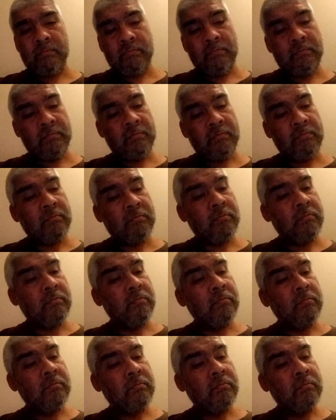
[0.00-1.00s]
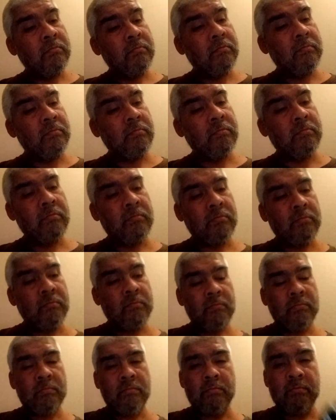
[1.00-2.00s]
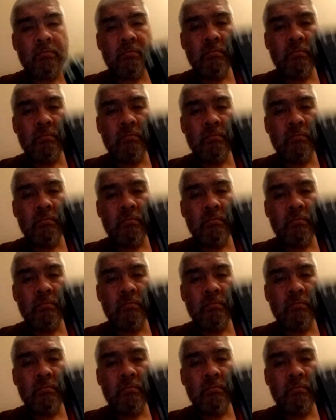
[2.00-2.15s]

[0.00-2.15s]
Nothing is said.